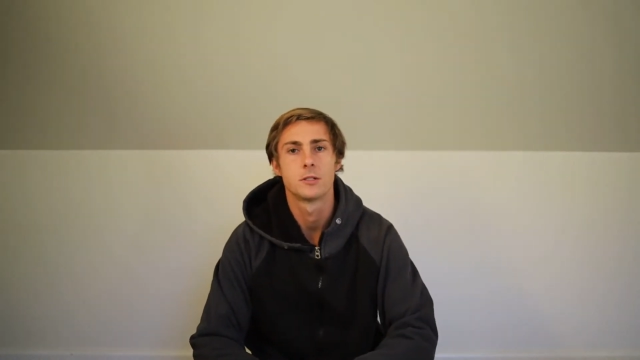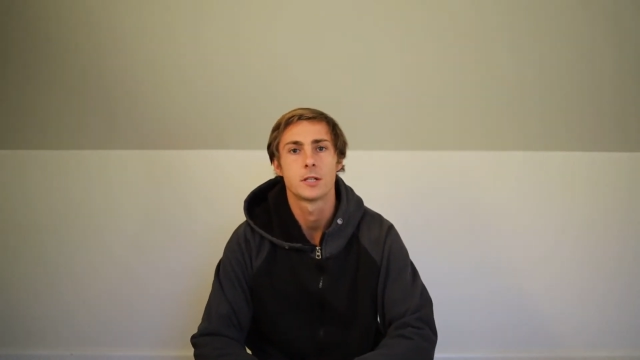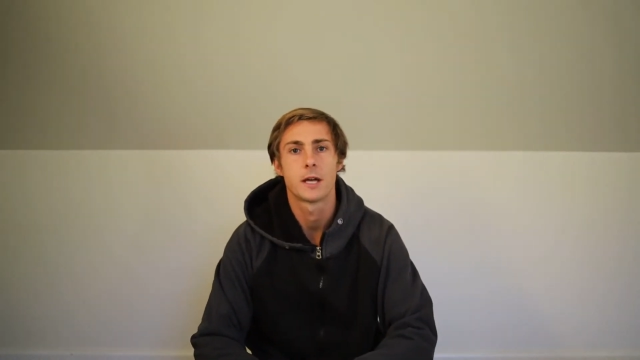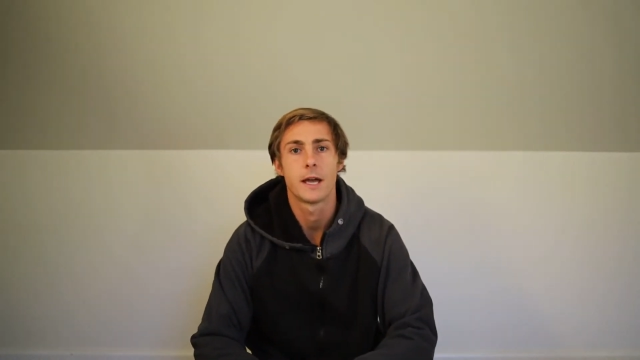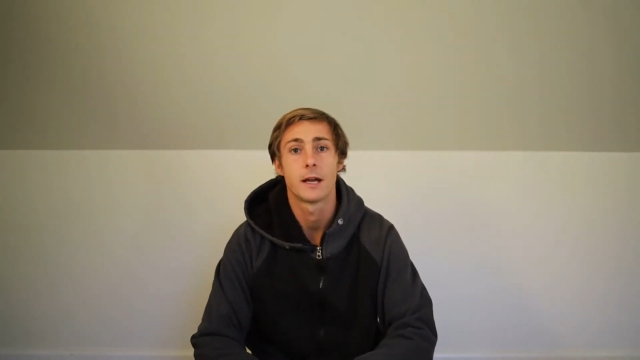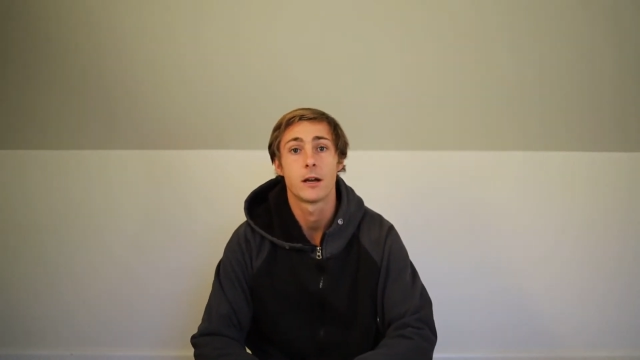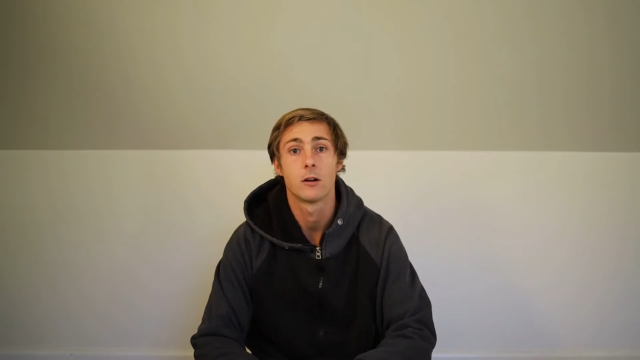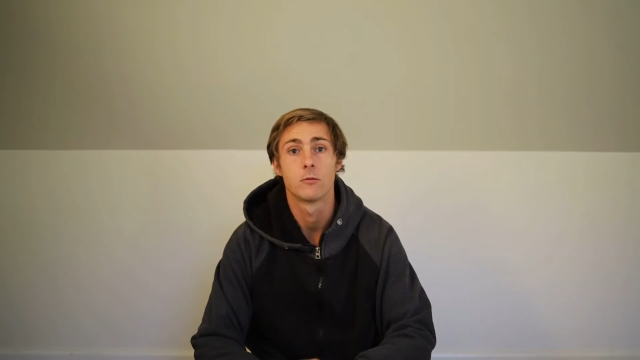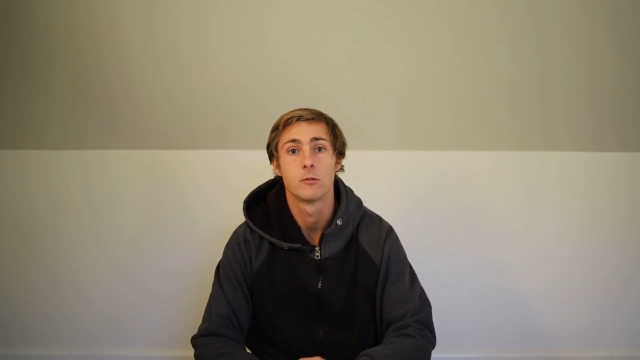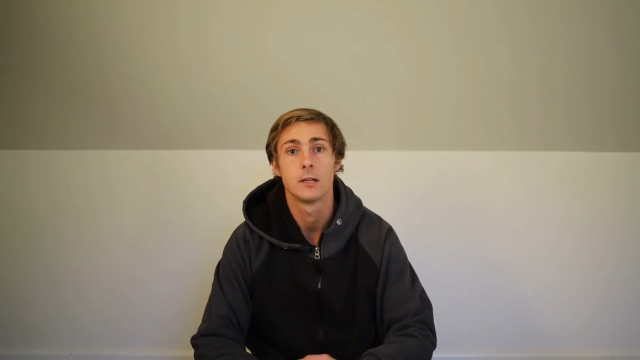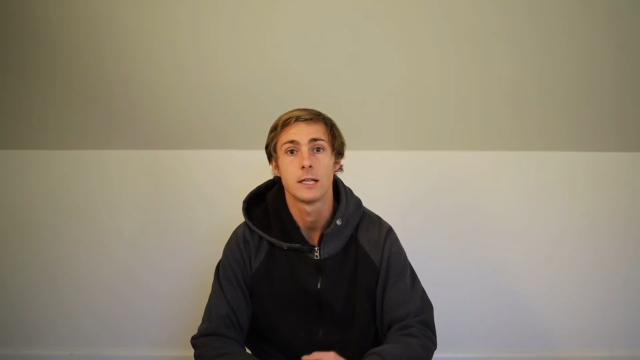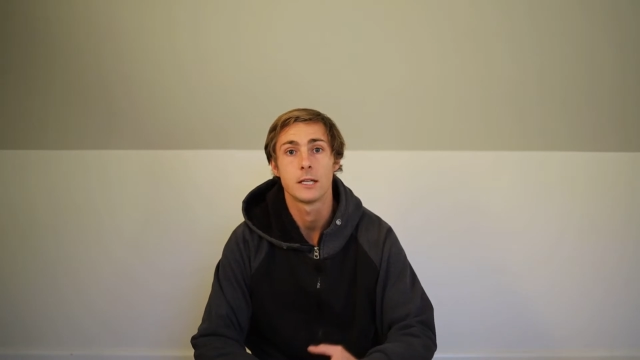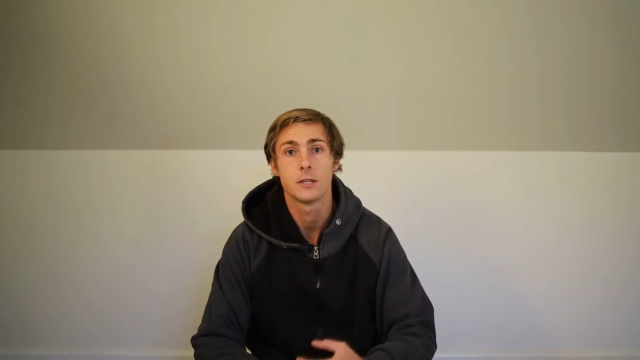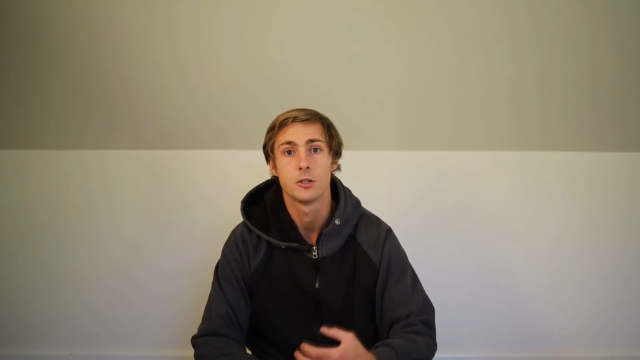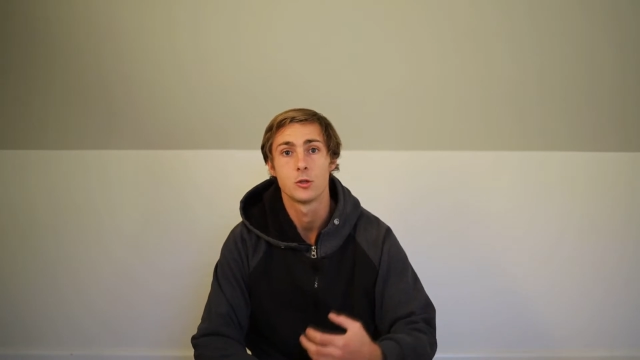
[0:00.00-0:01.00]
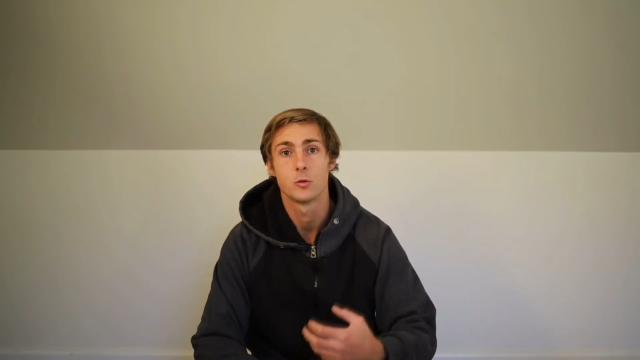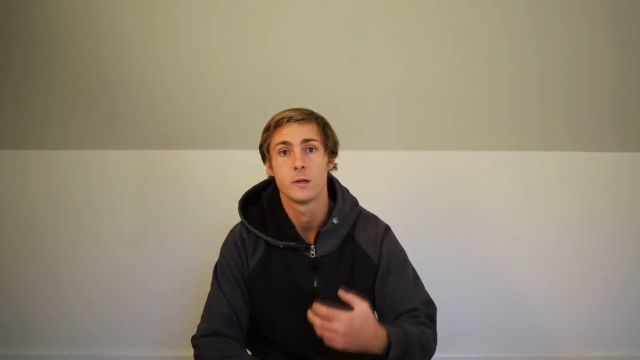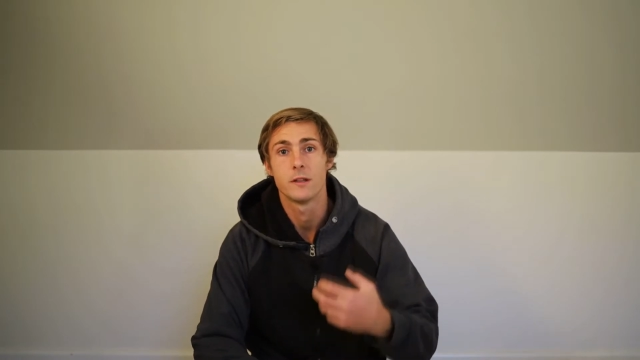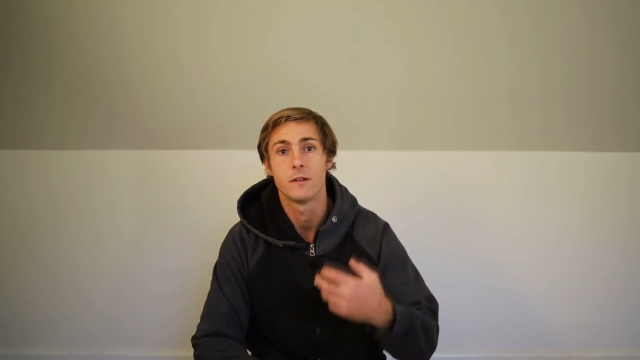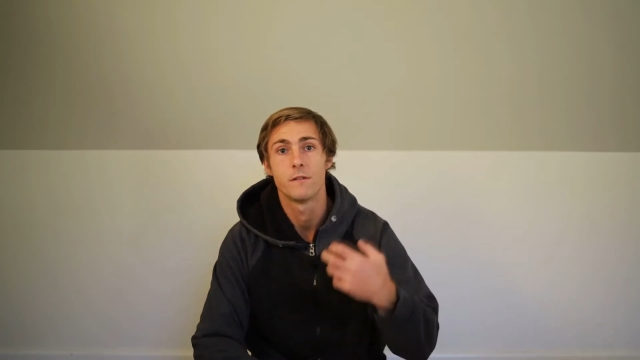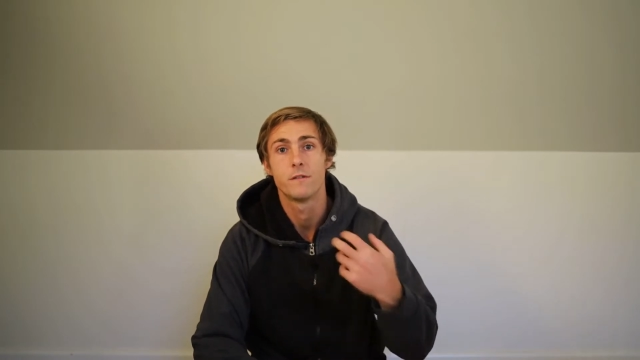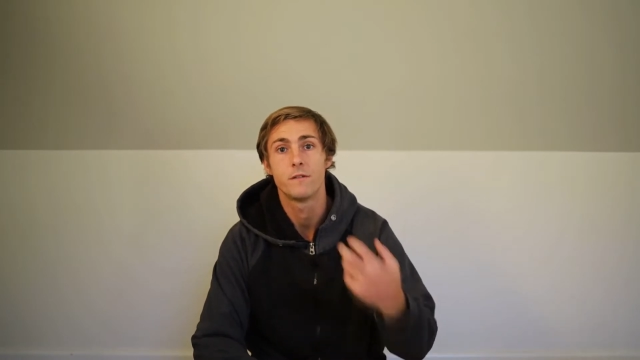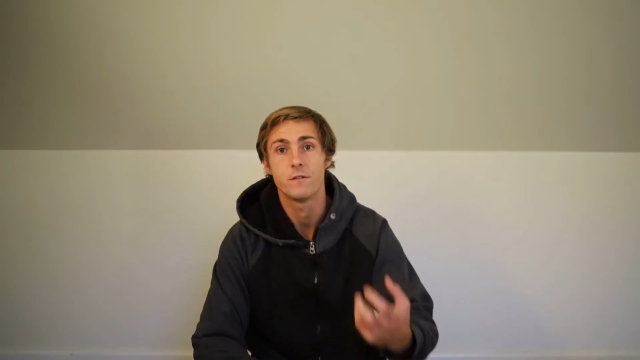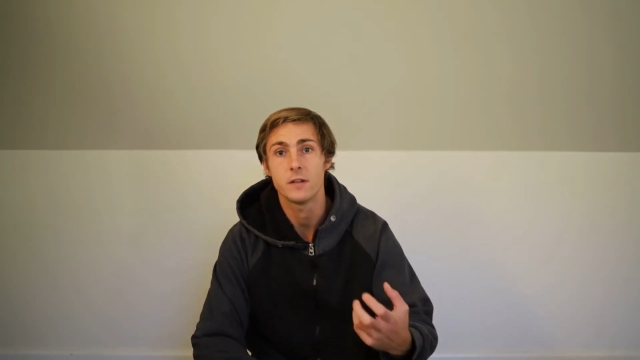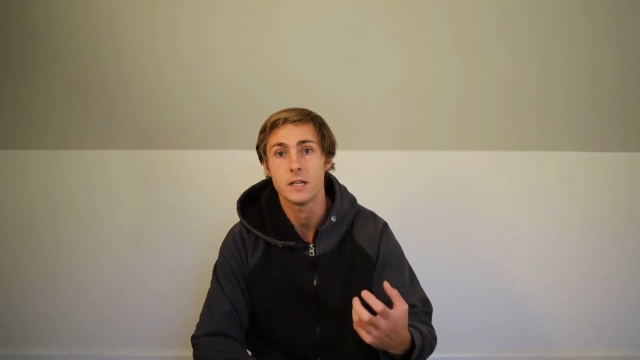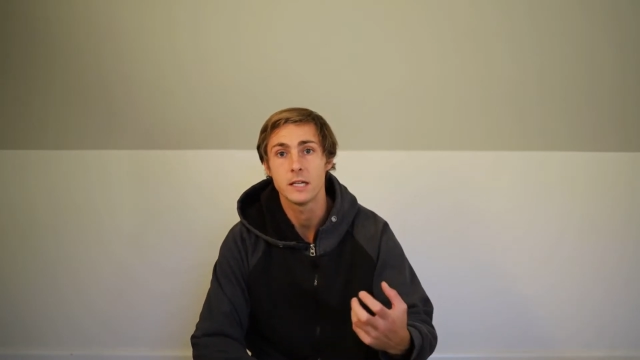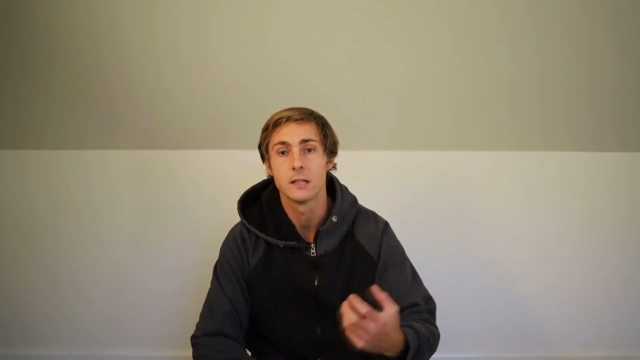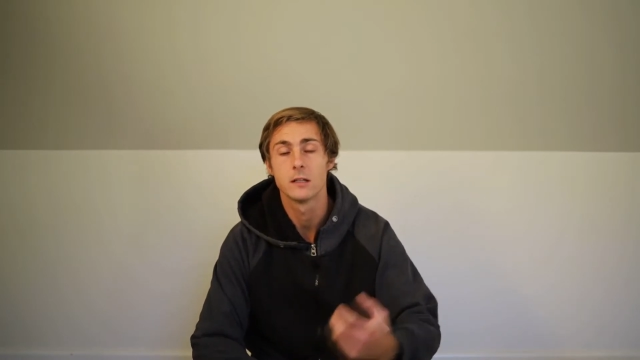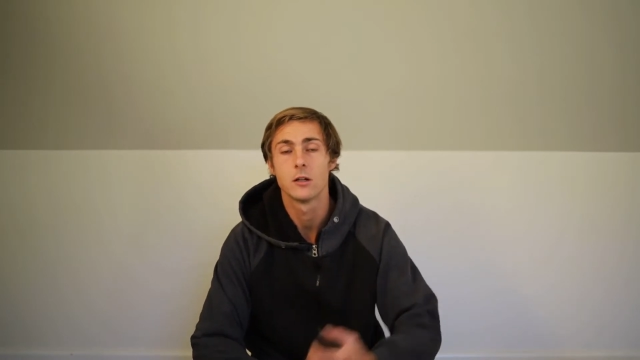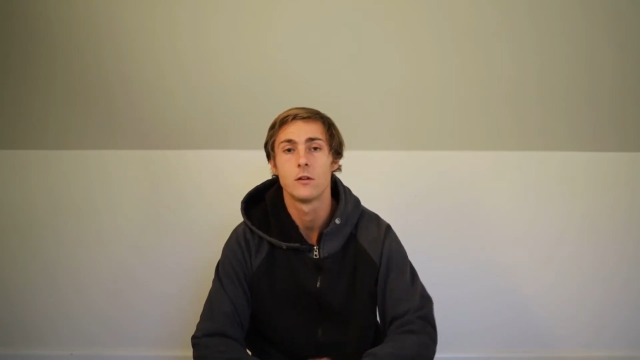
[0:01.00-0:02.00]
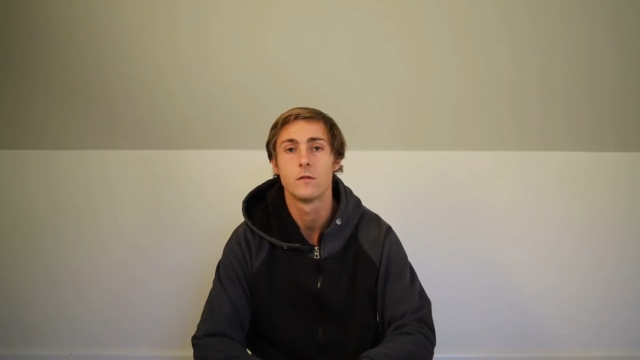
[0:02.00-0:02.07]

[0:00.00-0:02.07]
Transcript: saying I really enjoy the feel